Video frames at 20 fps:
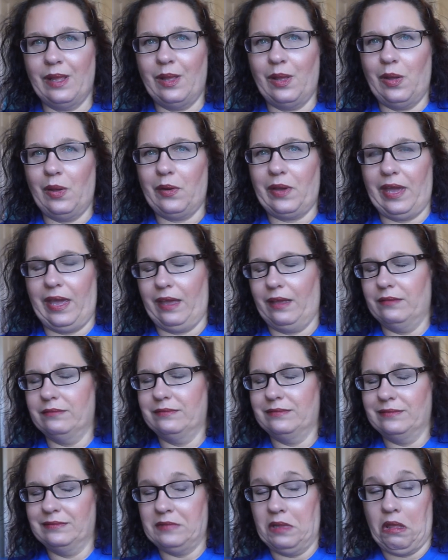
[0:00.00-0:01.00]
Okay,
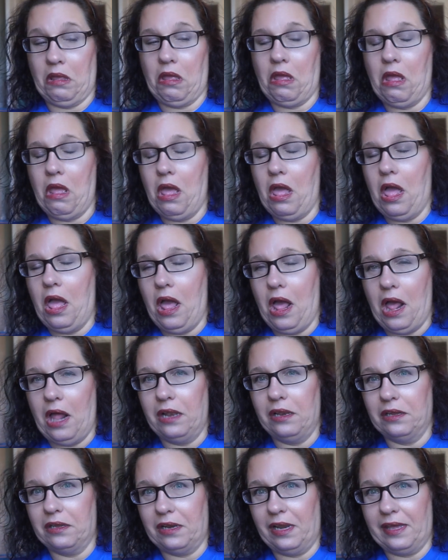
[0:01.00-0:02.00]
I
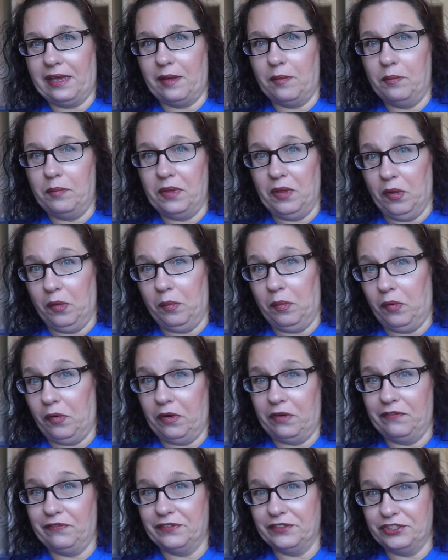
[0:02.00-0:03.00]
look like a
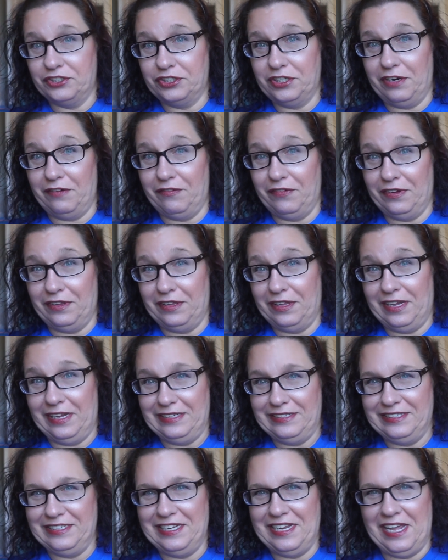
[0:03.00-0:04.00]
billboard for Chevrolet
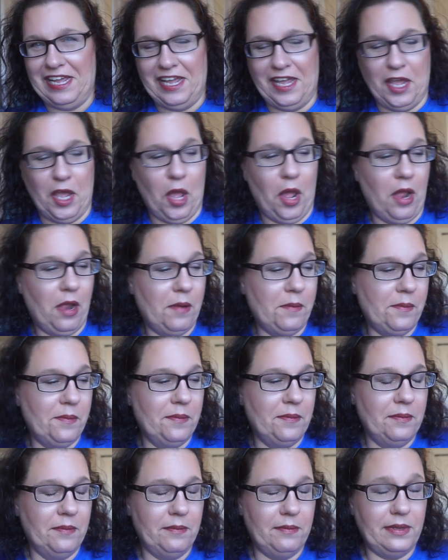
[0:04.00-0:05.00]
today,
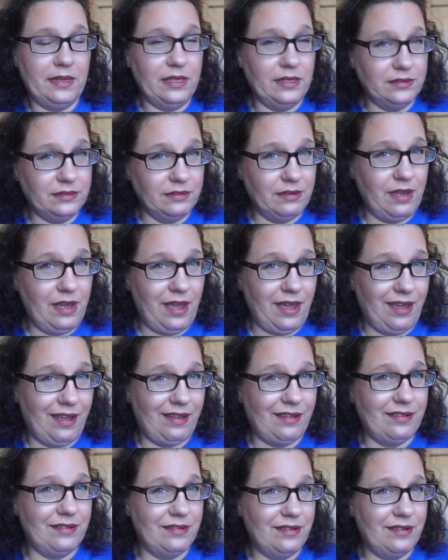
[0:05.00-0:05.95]
but that's okay.